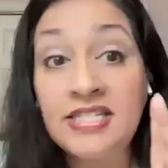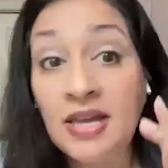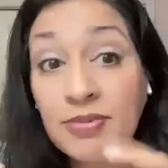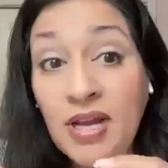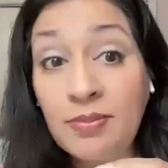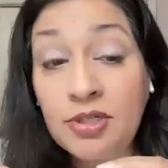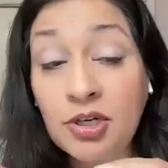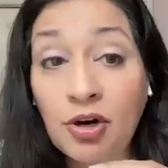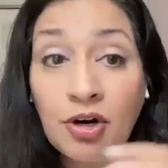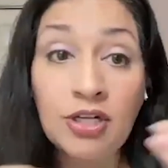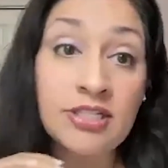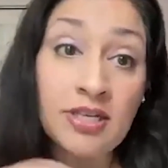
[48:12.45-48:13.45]
sometimes
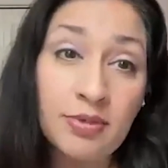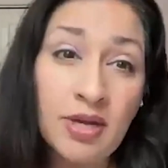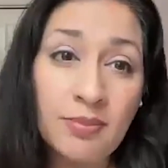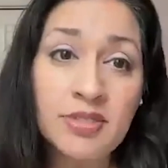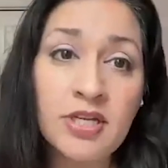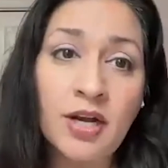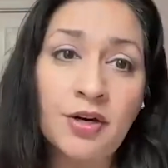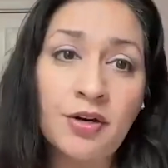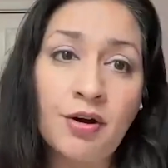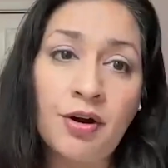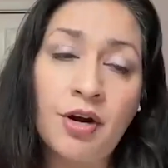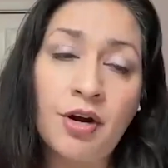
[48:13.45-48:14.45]
occur and sometimes not
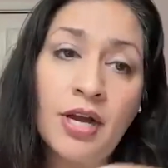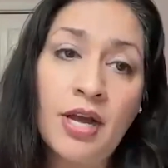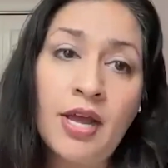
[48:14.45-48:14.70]
occur.